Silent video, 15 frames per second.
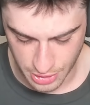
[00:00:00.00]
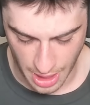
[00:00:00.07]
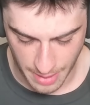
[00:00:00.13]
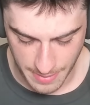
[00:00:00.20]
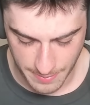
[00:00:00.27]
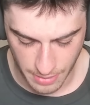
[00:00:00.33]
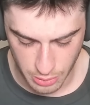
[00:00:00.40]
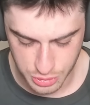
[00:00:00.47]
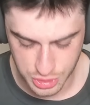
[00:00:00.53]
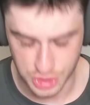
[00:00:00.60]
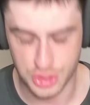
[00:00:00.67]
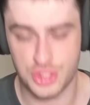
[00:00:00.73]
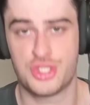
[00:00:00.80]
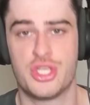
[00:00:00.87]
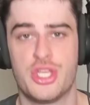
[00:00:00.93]
I remember I was
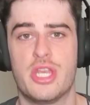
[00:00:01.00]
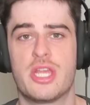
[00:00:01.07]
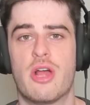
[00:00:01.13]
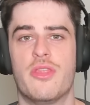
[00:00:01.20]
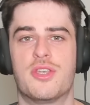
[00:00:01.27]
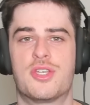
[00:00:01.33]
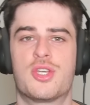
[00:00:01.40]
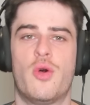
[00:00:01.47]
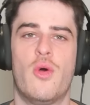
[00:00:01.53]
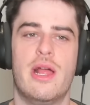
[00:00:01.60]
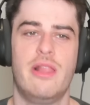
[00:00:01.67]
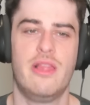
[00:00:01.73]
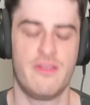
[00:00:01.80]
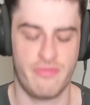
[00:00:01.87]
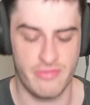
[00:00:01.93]
just sitting on the
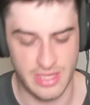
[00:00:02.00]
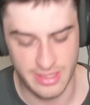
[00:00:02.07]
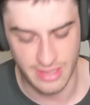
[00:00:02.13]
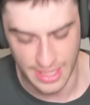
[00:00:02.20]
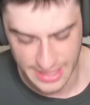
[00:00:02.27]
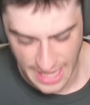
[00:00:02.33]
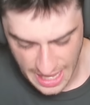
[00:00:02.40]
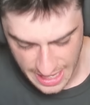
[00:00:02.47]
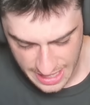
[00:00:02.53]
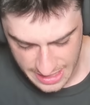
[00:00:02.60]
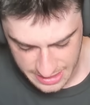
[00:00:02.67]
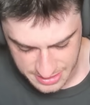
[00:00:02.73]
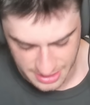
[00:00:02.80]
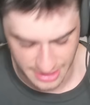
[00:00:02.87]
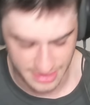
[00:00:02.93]
toilet feeling like
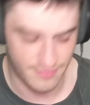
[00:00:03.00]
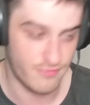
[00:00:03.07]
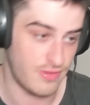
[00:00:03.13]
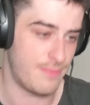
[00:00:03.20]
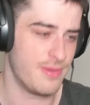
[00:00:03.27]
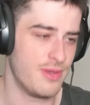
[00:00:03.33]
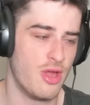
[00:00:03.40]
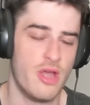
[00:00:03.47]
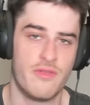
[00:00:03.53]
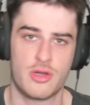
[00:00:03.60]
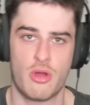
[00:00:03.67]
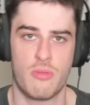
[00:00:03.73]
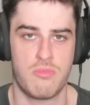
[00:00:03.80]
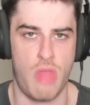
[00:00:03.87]
AIDS and like flipping over and going,